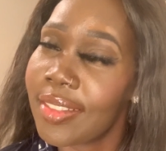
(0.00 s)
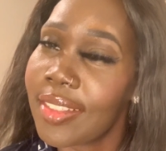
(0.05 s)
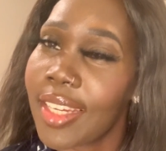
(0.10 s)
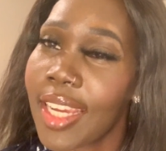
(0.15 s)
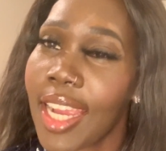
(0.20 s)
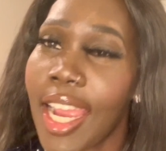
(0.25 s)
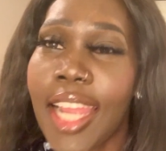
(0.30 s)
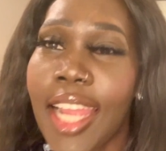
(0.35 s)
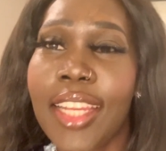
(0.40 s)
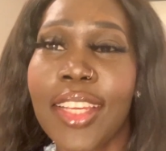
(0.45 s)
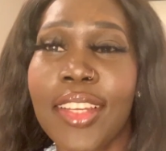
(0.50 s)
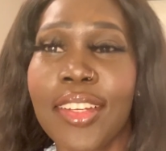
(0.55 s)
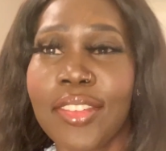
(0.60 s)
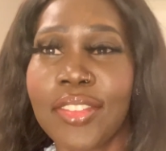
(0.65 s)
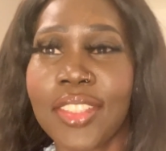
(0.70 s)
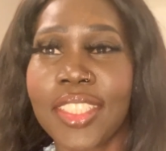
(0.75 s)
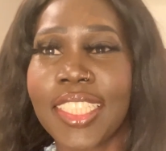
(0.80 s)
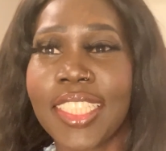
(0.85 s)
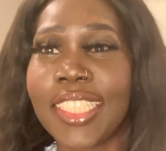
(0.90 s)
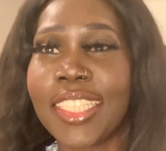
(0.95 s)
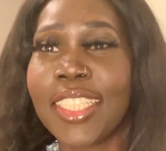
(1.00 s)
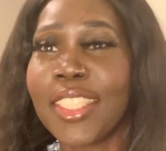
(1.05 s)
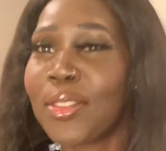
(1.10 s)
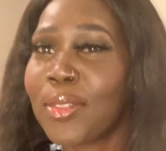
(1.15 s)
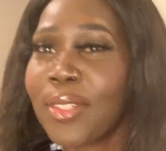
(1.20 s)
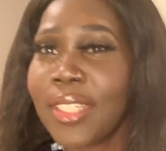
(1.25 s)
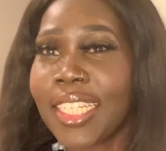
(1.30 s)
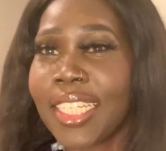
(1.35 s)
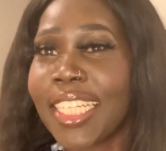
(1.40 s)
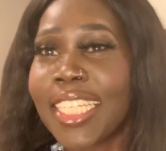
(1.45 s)
I love it. This
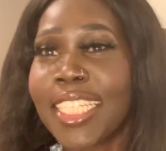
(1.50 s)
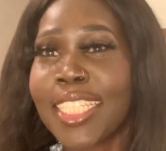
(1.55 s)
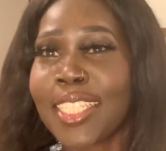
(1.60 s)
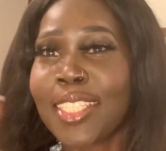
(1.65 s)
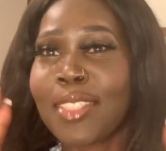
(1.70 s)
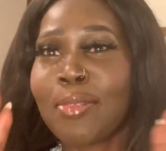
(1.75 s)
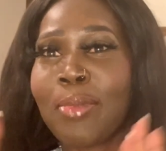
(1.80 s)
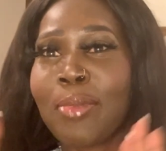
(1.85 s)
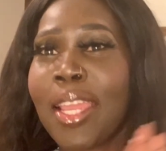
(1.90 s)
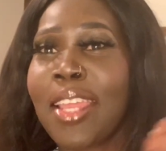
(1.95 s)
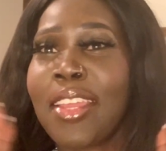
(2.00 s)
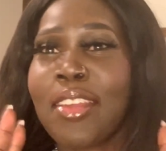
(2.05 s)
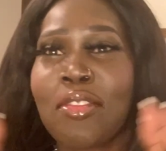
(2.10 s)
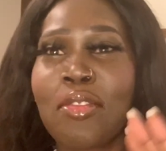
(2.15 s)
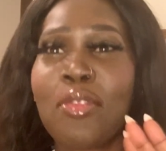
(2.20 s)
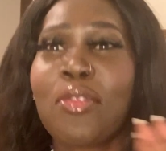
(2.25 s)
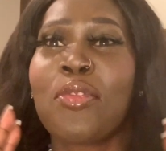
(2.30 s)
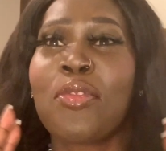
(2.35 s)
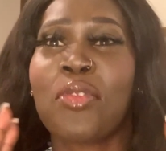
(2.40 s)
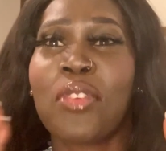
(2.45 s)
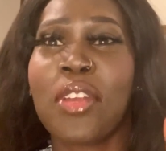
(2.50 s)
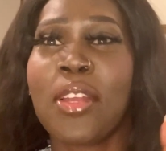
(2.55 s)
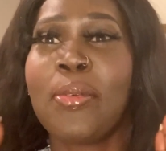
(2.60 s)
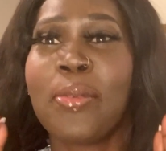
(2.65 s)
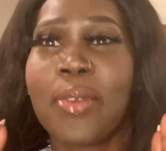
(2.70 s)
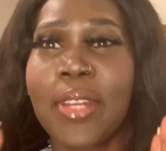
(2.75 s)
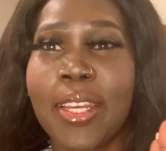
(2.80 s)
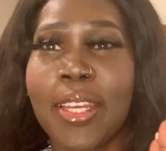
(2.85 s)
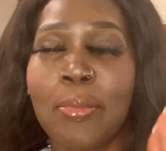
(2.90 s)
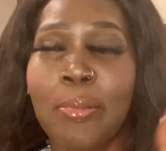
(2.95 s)
one is my
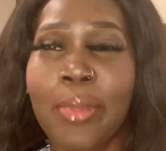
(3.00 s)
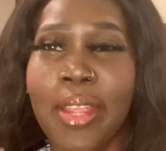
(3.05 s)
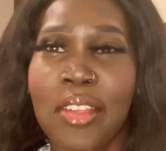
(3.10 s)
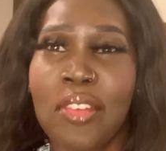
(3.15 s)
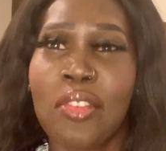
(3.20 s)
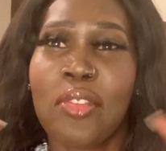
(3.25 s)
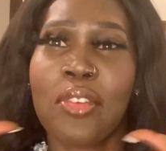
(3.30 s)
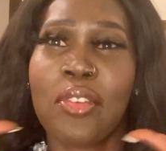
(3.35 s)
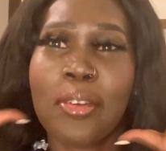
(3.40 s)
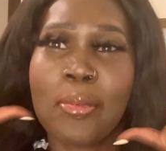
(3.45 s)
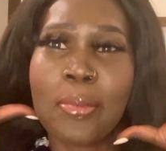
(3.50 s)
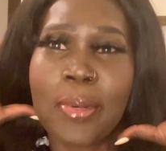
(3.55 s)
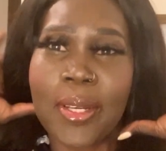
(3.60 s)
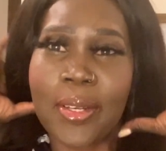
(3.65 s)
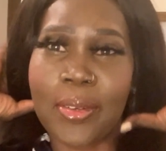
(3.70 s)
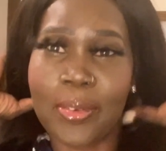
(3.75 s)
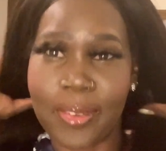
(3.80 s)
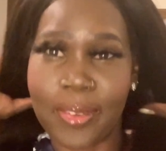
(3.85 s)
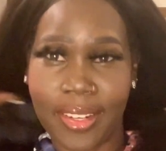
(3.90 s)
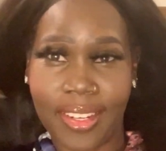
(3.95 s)
favorite one.